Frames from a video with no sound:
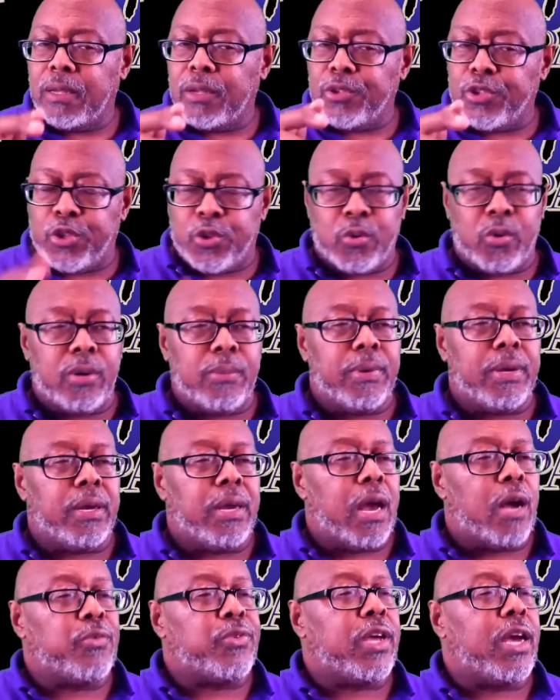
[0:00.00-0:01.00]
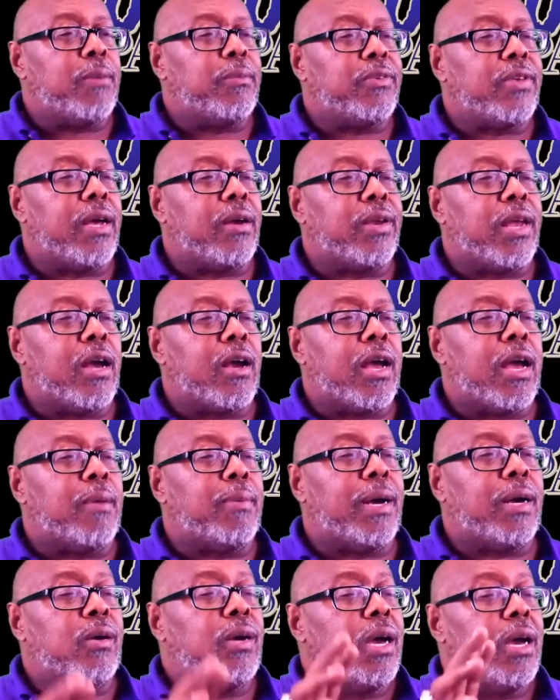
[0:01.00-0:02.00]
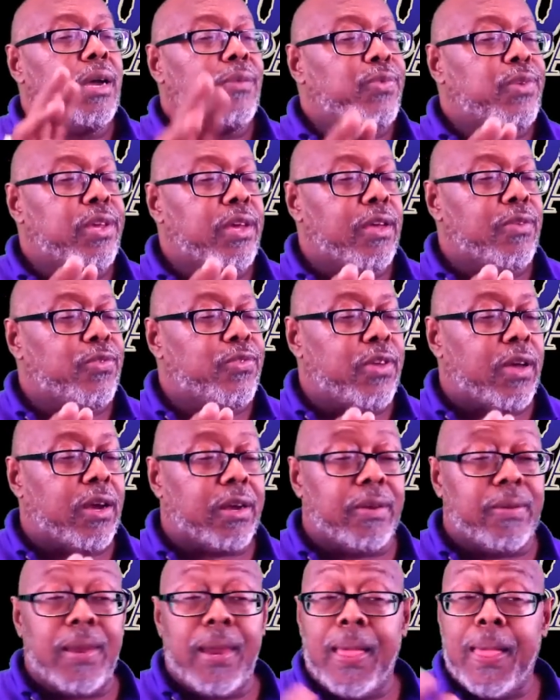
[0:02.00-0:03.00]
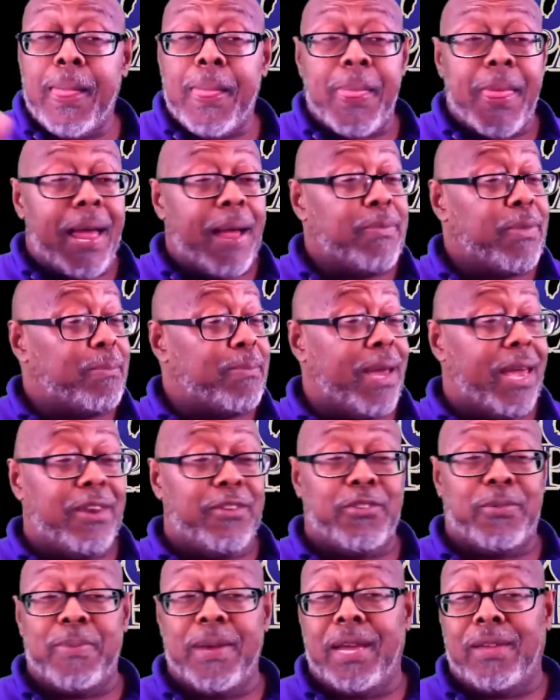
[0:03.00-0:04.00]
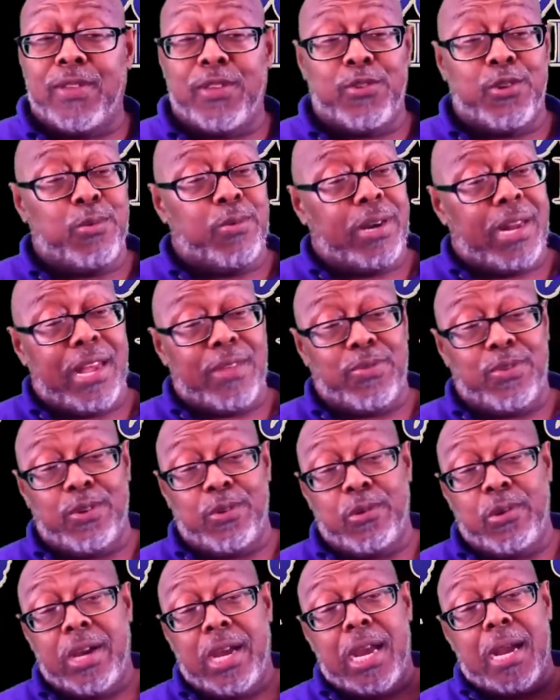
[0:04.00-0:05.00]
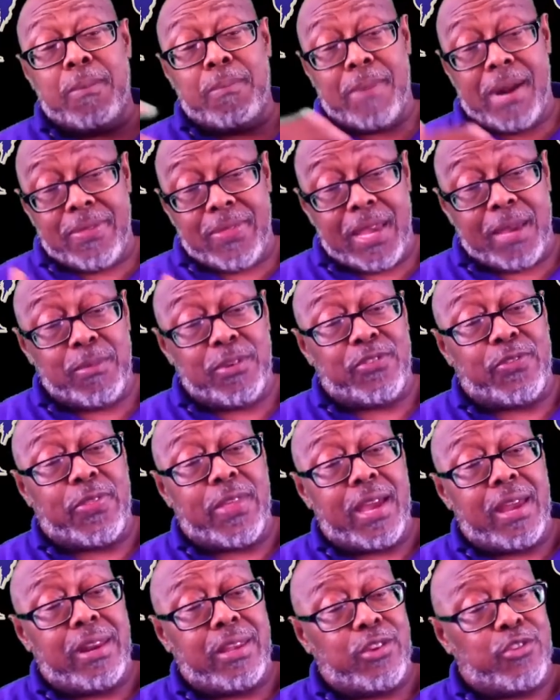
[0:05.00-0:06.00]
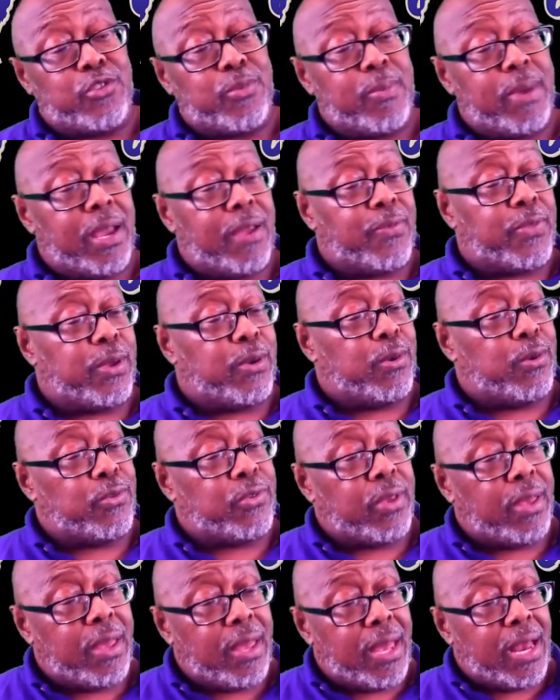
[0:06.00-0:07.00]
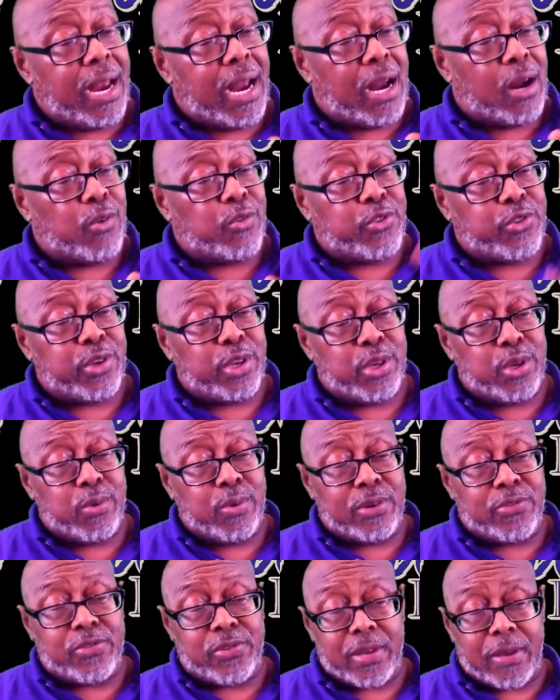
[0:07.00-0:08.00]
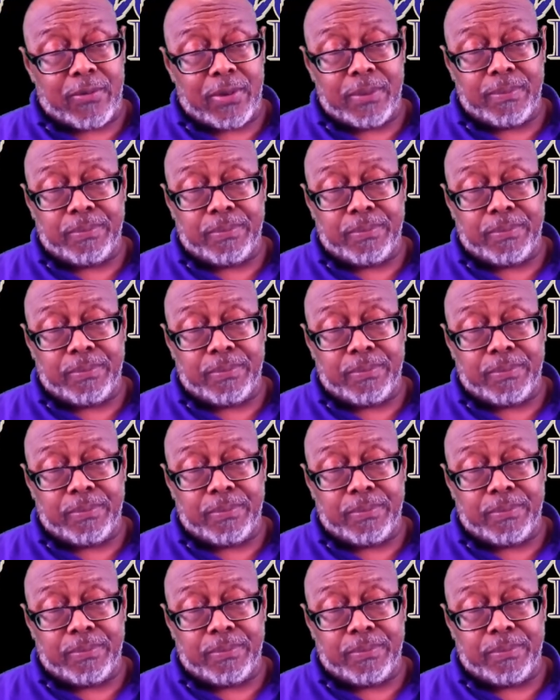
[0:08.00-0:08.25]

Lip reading: Join me. Y'all time's up. Y'all got about 10 seconds. I'm the baddest man to do what I do. My name is Thaddeus Matthews. I'll see you at 7.